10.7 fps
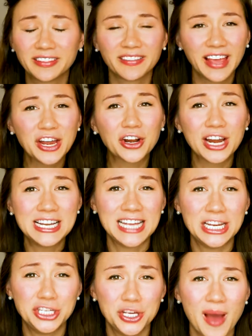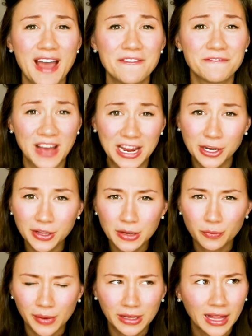later in day 2, I finally
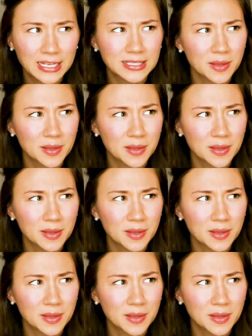realized